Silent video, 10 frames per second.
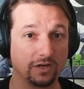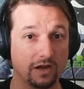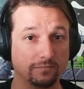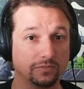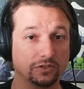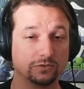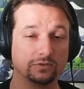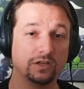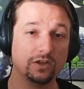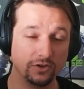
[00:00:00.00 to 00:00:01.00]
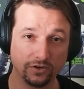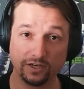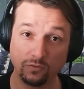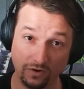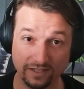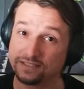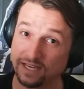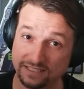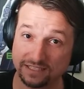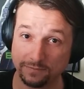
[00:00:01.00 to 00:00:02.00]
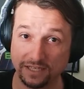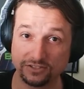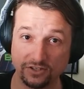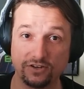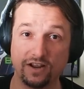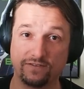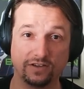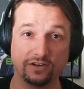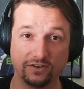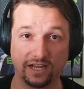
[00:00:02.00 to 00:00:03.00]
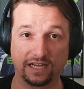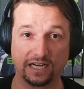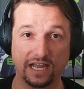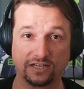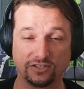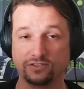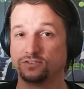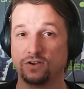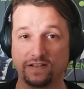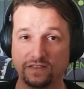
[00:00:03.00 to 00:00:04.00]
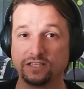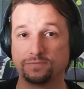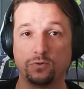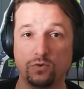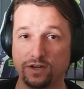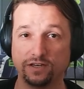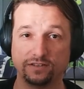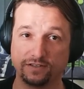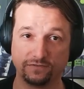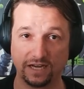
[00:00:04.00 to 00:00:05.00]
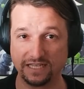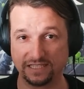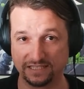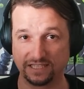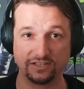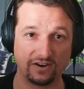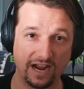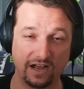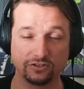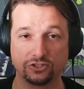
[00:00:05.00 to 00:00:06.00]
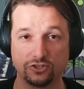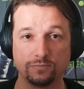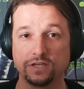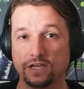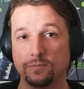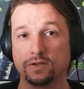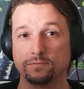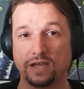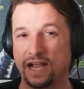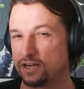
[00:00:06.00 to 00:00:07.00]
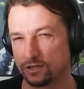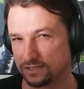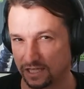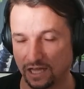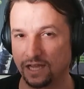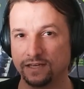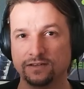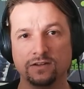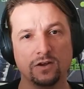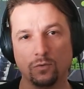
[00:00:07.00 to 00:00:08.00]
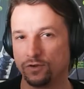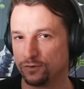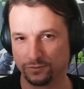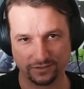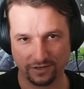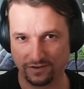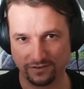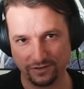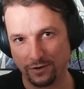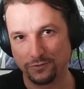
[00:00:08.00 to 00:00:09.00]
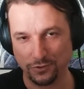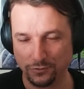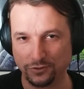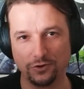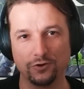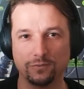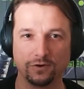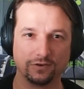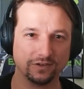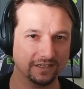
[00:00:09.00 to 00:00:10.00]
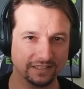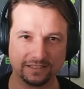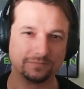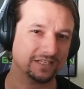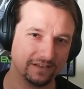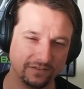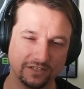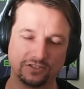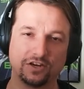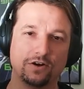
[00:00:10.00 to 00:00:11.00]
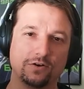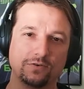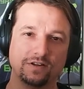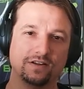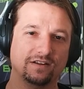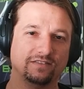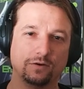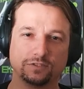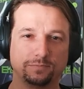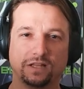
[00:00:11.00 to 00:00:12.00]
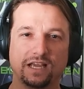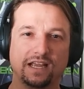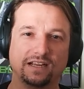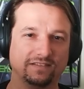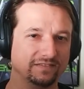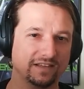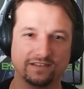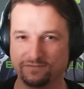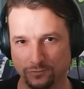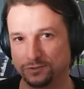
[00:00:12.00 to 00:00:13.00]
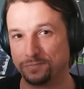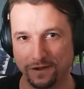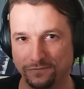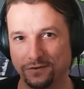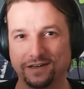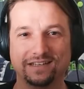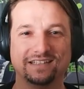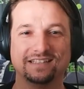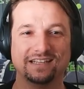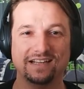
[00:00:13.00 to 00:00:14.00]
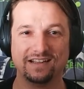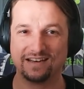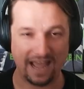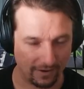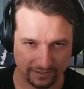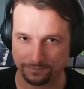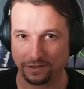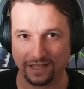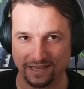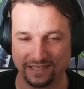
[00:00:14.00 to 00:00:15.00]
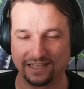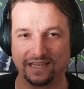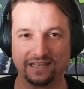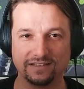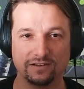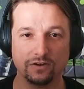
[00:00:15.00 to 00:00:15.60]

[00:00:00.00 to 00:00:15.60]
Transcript: combo, you're going to want to test to make sure you have internet connection. So at this point, devices in your house should be coming back online, whether it was on you know YouTube or some TV show that was playing and that was buffering and now it's playing again